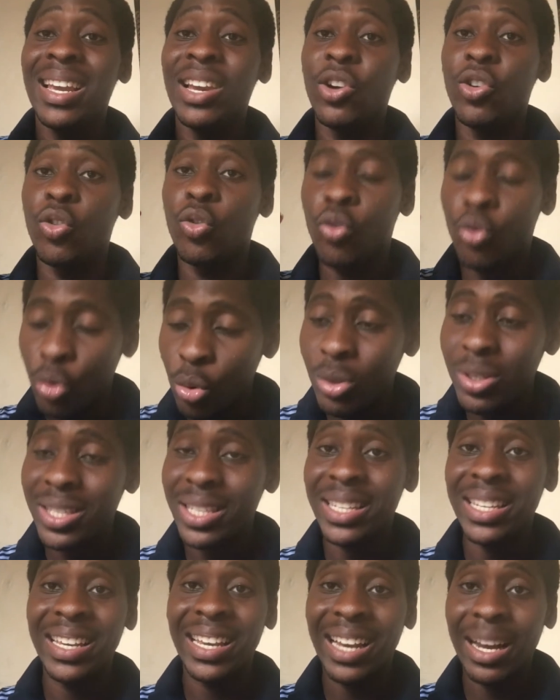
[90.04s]
growth
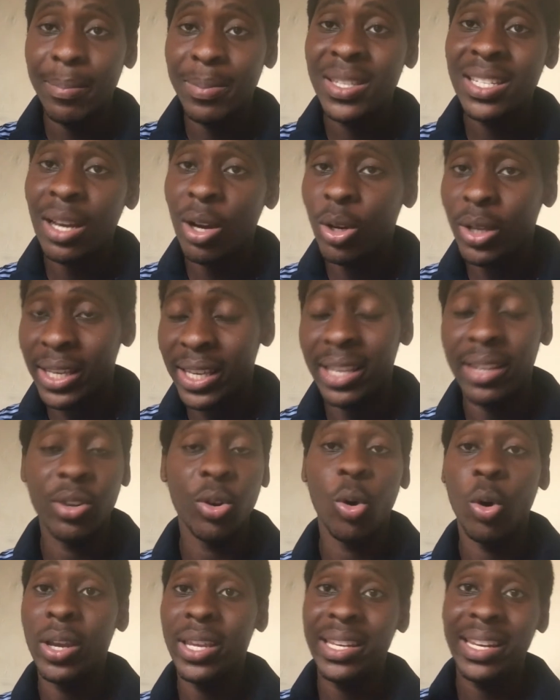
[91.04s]
in capital gain
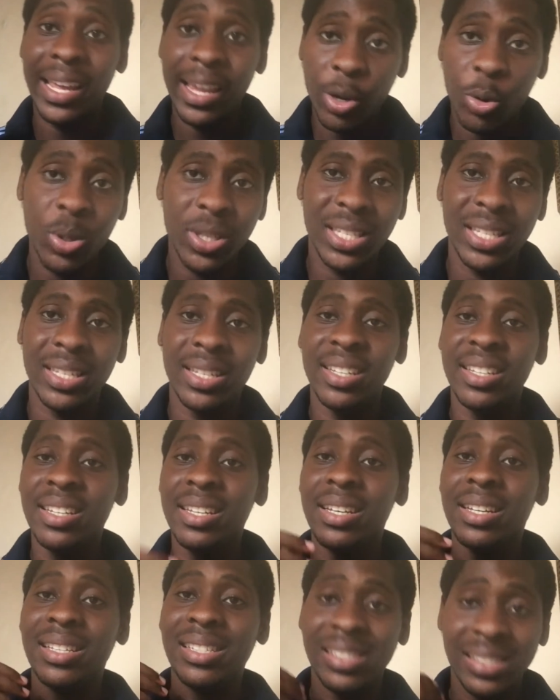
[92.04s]
or in equity
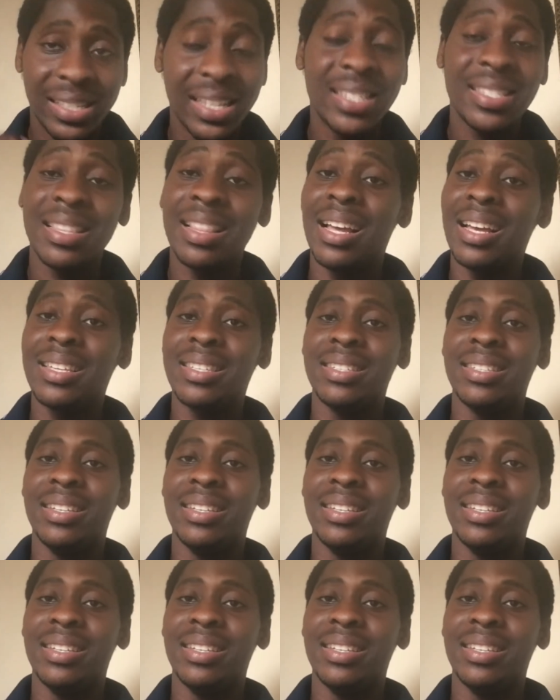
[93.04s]
just last year,